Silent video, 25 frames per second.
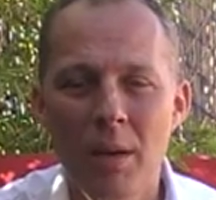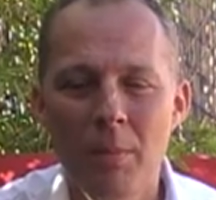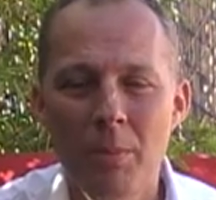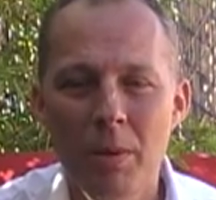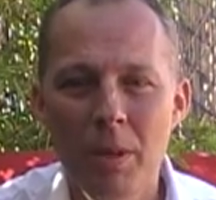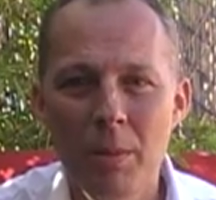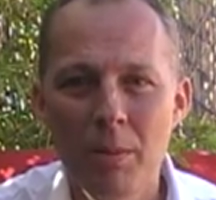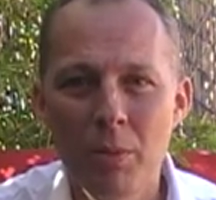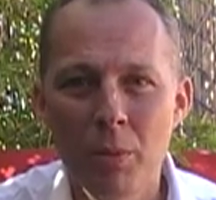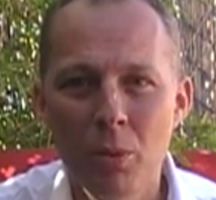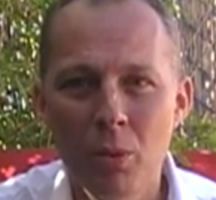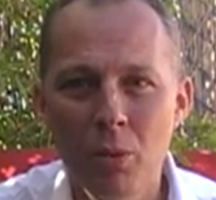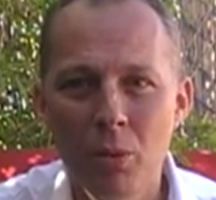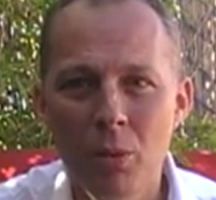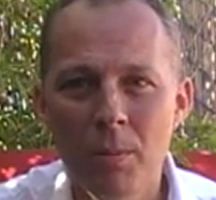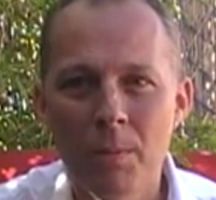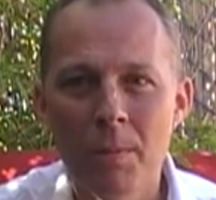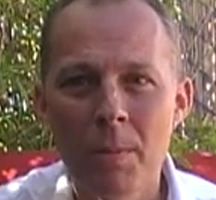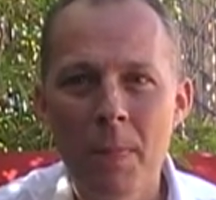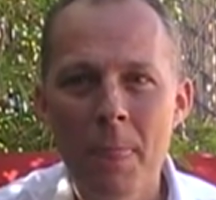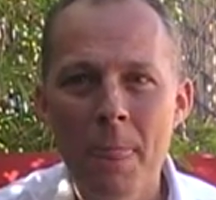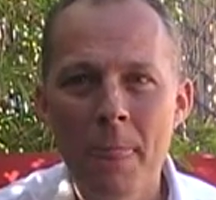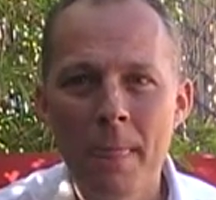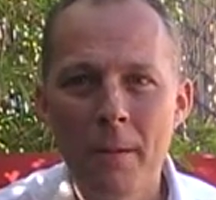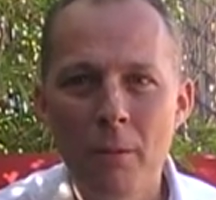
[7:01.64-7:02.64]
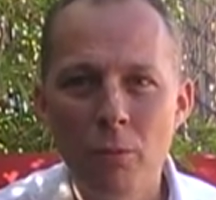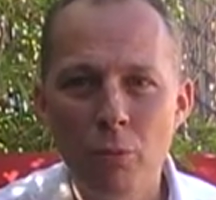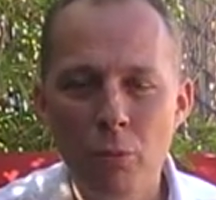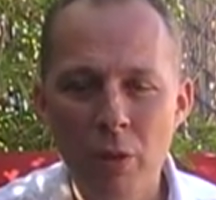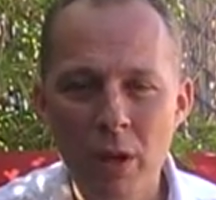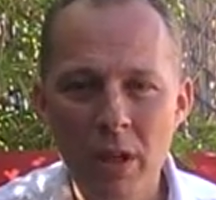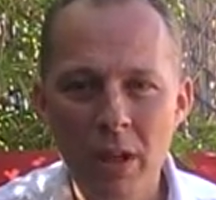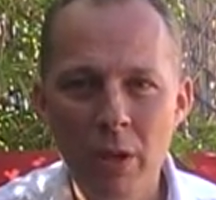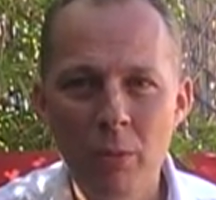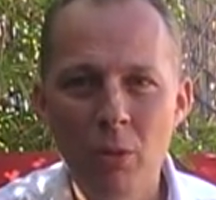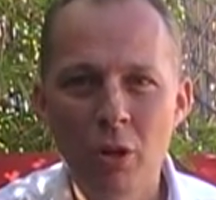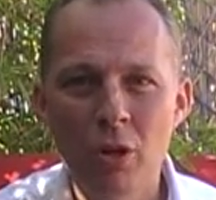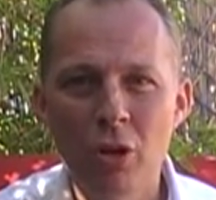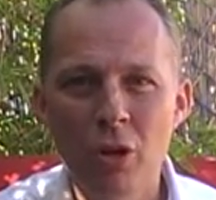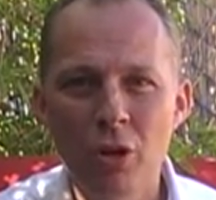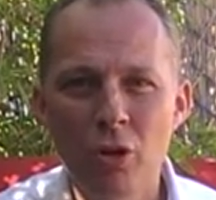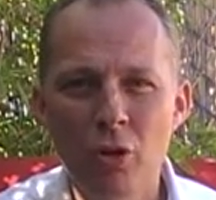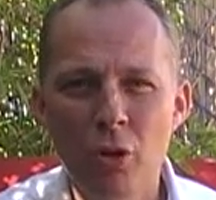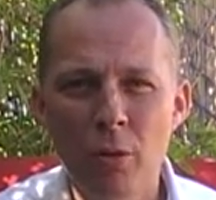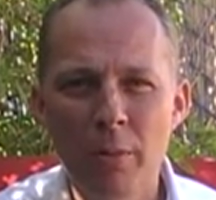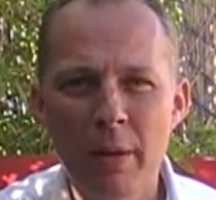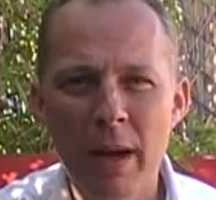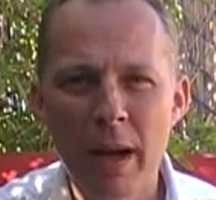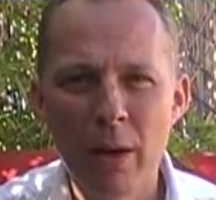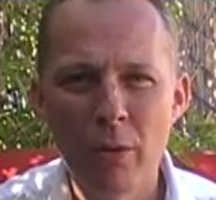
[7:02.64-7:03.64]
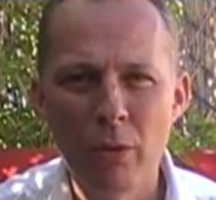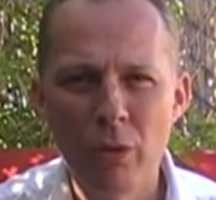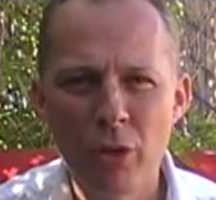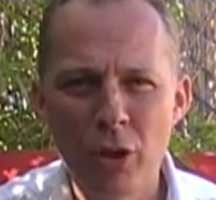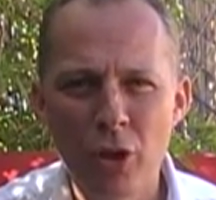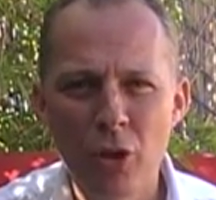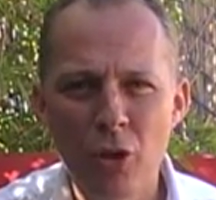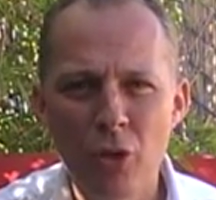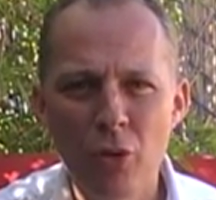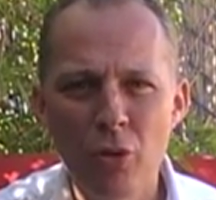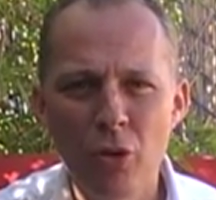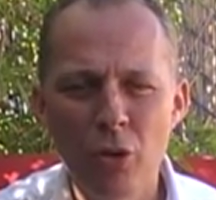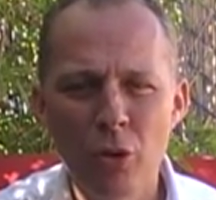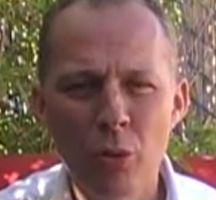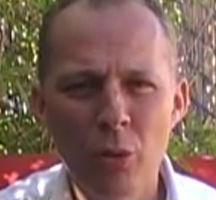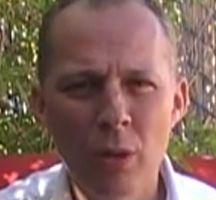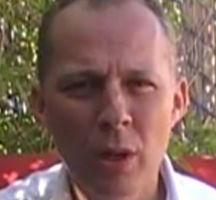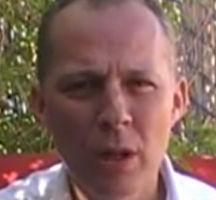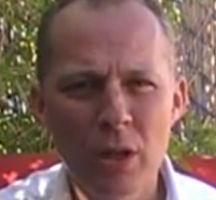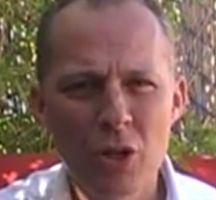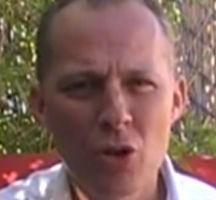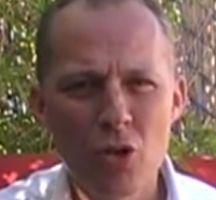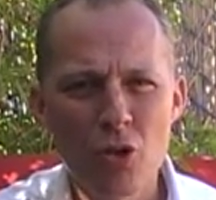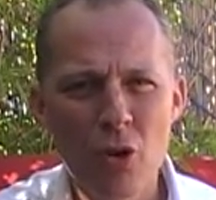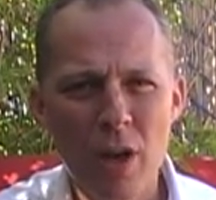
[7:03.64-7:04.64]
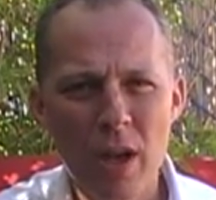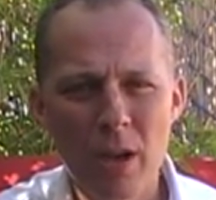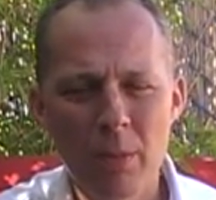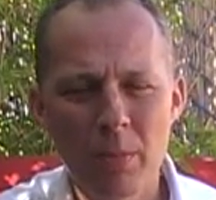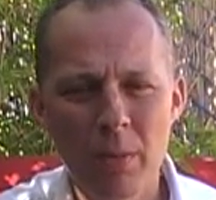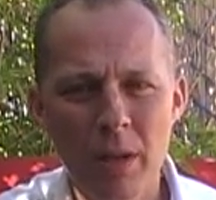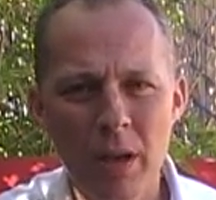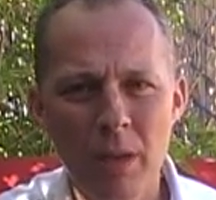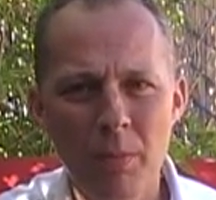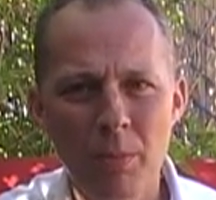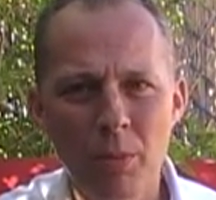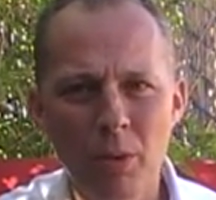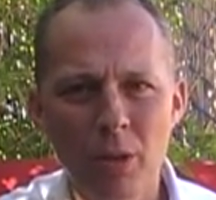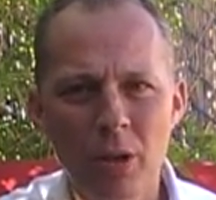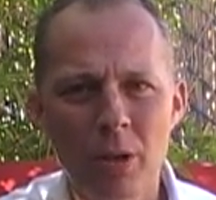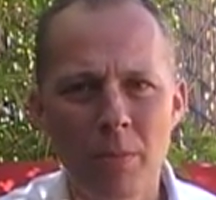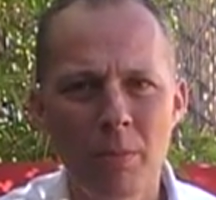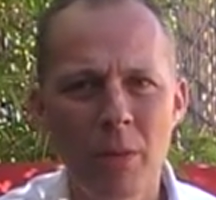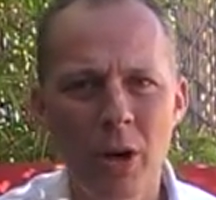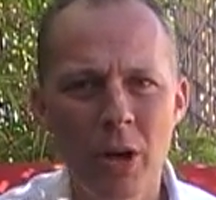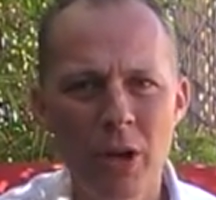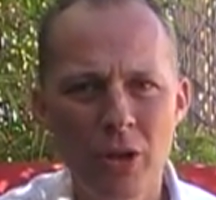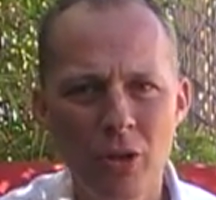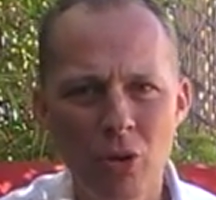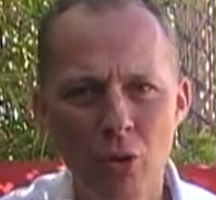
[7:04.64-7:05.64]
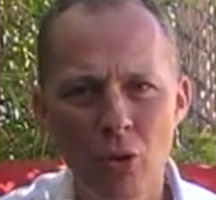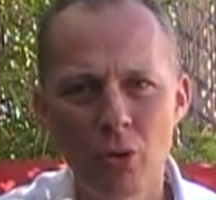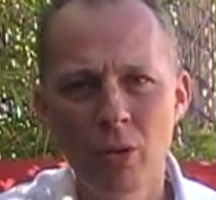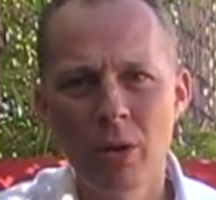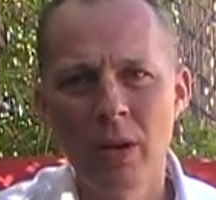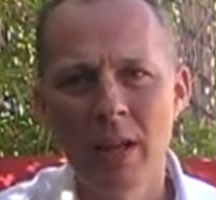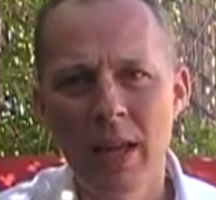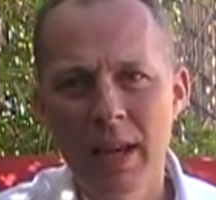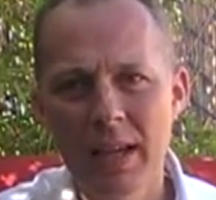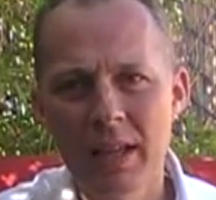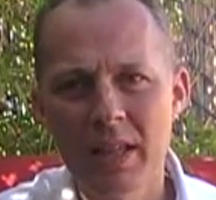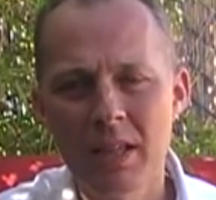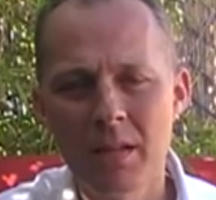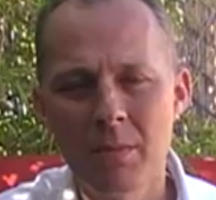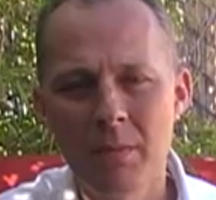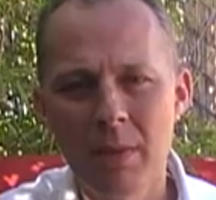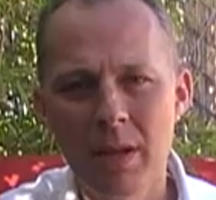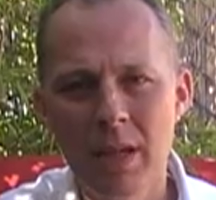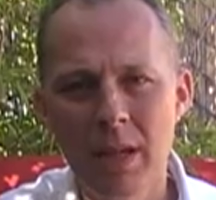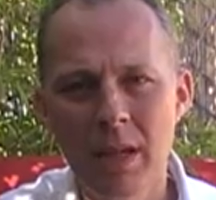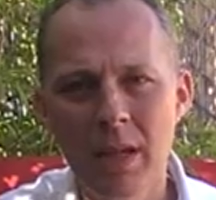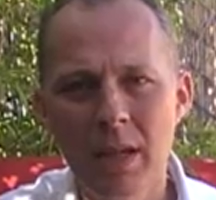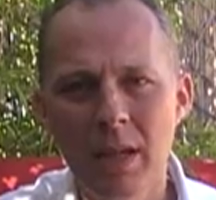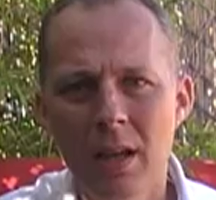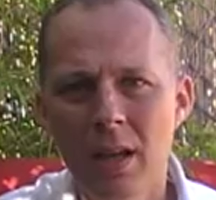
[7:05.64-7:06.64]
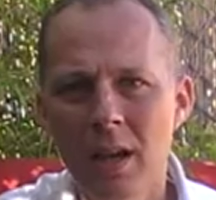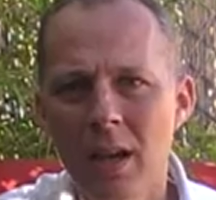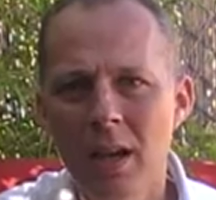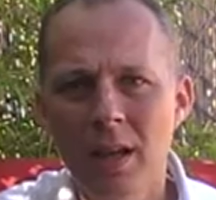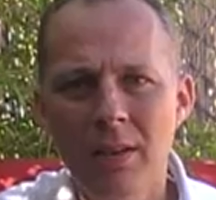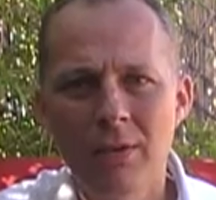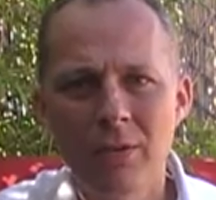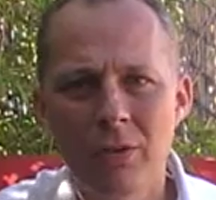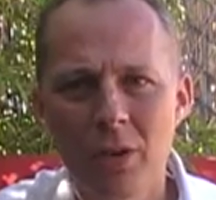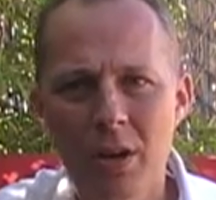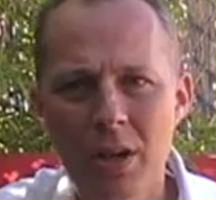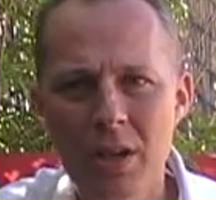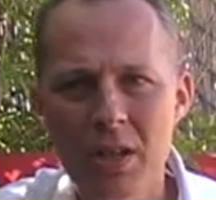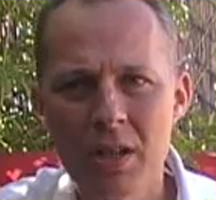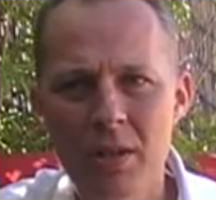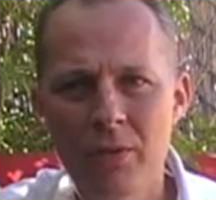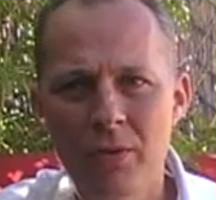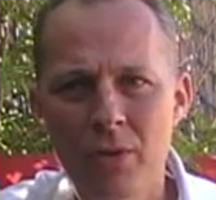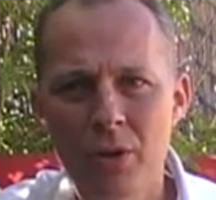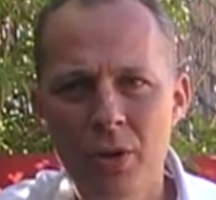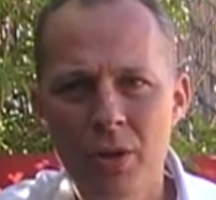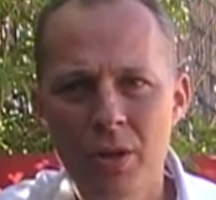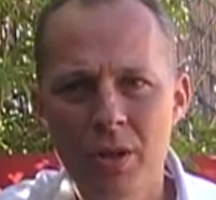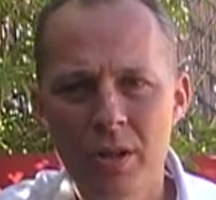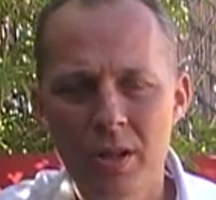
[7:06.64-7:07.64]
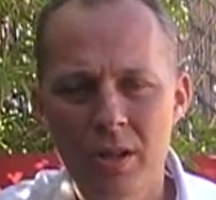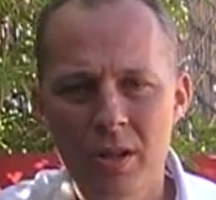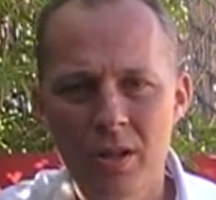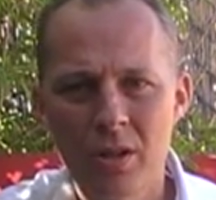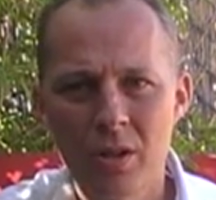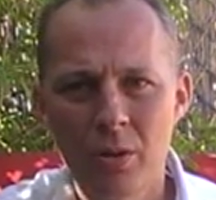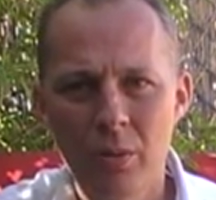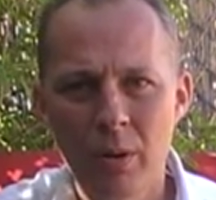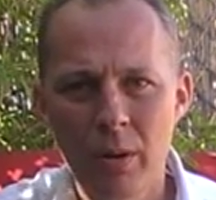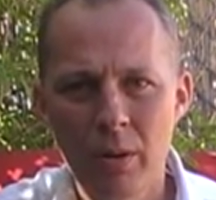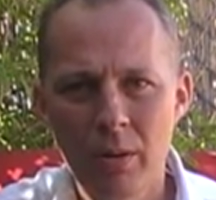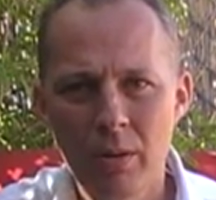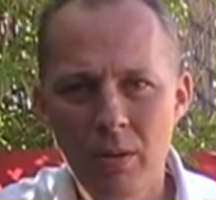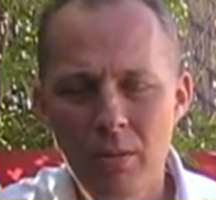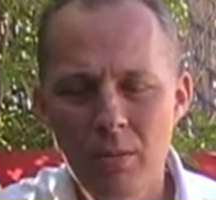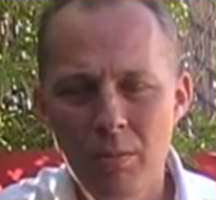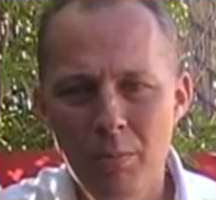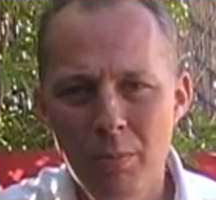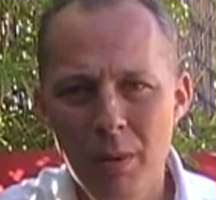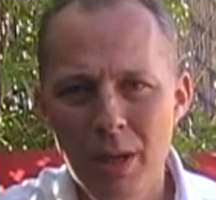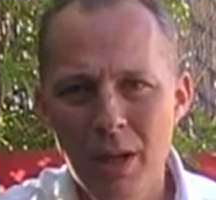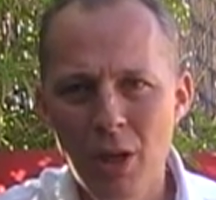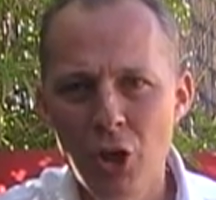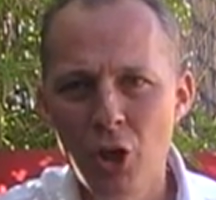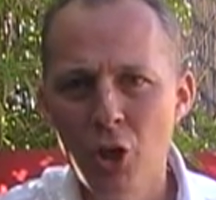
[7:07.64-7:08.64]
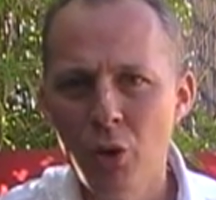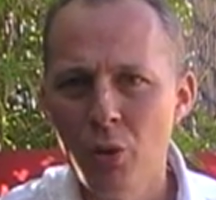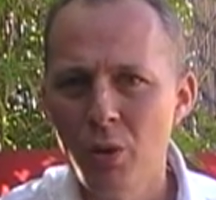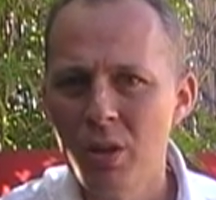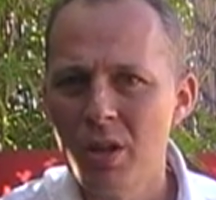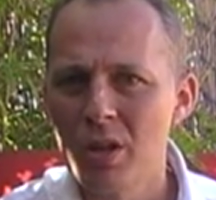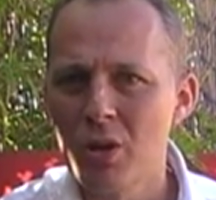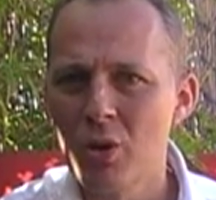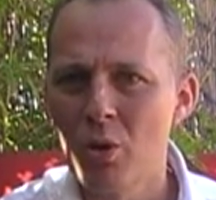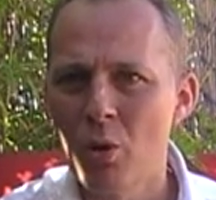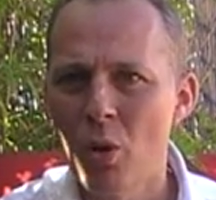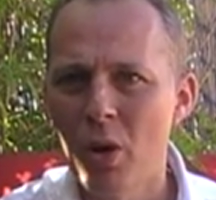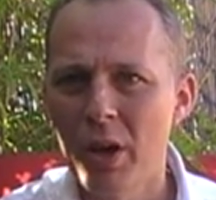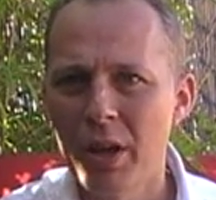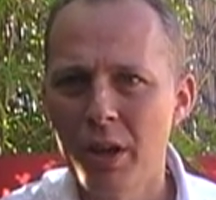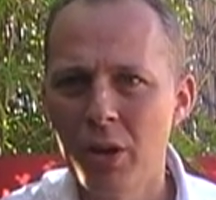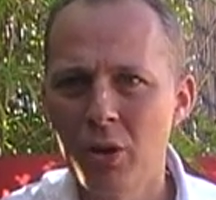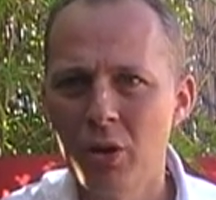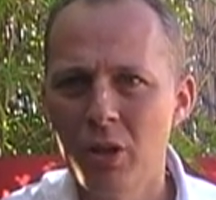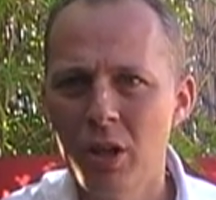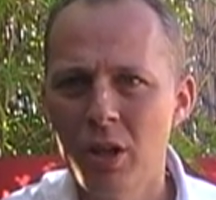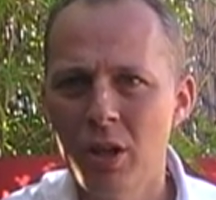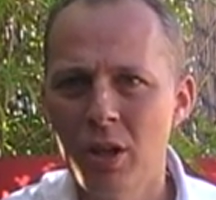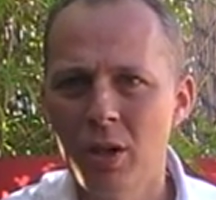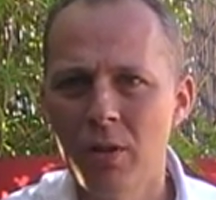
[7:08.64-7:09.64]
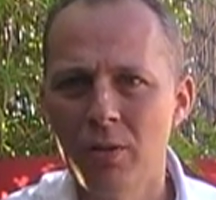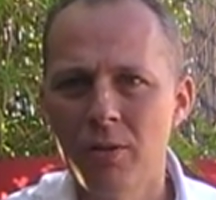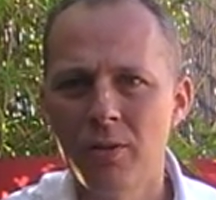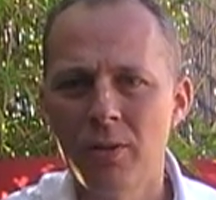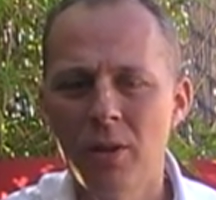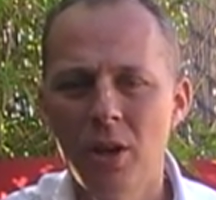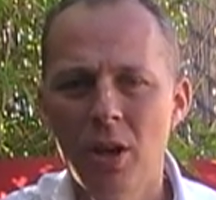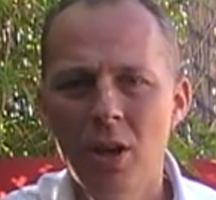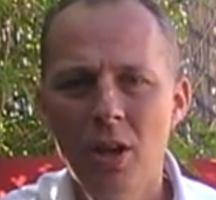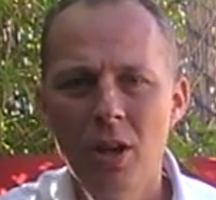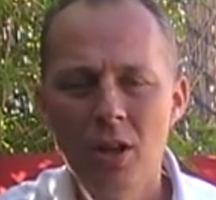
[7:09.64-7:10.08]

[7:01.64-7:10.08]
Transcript: People really want to know about you. You will attract people that might not relate to me, and vice versa. So being you is quite good enough.